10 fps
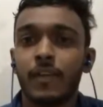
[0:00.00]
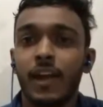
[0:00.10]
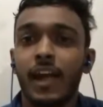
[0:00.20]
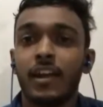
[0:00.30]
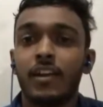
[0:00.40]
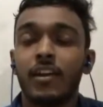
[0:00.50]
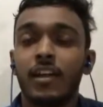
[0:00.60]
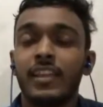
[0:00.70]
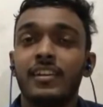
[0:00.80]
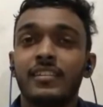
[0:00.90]
and
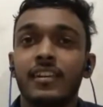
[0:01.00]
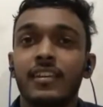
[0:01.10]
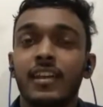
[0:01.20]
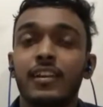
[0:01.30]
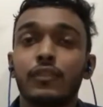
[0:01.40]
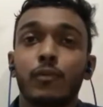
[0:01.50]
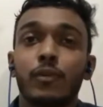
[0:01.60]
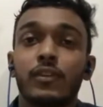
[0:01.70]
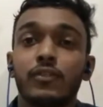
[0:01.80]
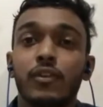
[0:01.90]
that is
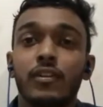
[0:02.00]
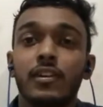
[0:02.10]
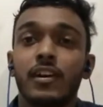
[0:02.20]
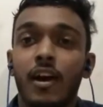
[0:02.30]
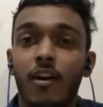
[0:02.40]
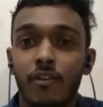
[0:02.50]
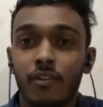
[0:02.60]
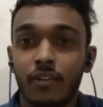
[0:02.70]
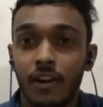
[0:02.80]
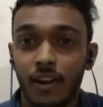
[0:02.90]
focused on our